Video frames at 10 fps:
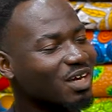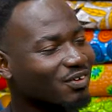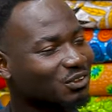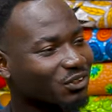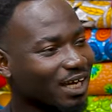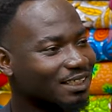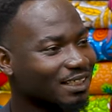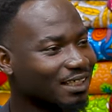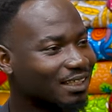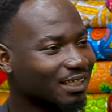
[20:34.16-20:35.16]
ever tried
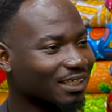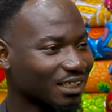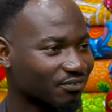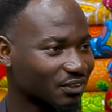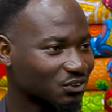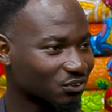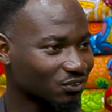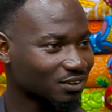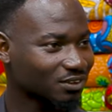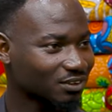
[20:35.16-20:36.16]
anything
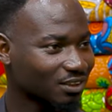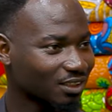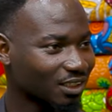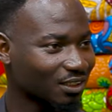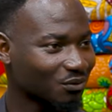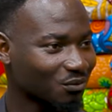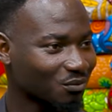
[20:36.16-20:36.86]
adventurous? And